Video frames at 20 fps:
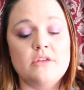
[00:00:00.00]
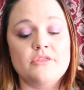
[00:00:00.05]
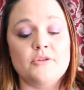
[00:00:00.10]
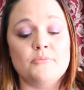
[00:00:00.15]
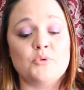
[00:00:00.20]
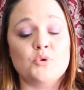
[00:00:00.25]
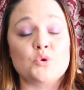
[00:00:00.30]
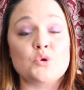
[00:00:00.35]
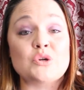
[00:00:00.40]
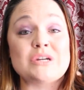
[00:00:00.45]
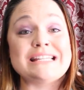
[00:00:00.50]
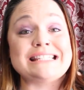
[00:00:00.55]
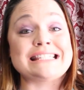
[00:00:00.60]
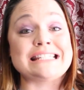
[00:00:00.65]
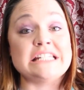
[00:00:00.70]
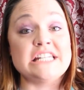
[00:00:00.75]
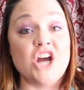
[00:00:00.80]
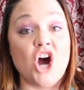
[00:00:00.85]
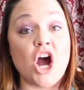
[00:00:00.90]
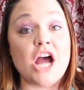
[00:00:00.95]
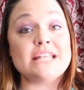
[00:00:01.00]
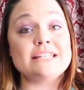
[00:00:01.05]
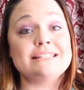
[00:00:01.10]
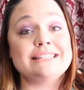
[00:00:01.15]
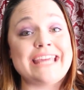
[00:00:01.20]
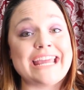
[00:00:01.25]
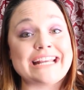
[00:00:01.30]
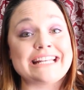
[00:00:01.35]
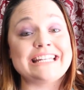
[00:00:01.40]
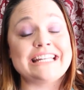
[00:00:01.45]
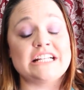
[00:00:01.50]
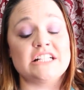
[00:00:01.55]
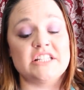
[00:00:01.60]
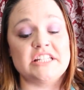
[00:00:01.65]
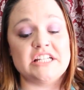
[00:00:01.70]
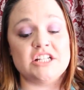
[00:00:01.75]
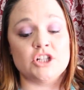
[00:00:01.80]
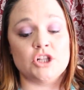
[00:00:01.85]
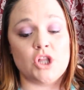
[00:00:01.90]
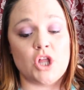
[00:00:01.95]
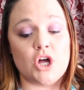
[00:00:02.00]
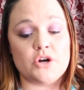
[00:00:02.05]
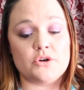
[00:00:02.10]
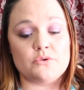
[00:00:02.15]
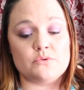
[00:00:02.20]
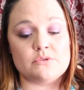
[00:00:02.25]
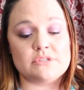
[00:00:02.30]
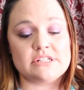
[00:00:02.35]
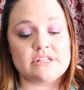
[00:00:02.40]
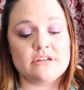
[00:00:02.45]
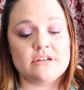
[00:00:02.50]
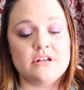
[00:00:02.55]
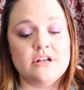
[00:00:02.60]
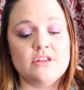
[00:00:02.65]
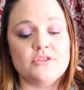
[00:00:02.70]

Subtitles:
the border is not technically closed.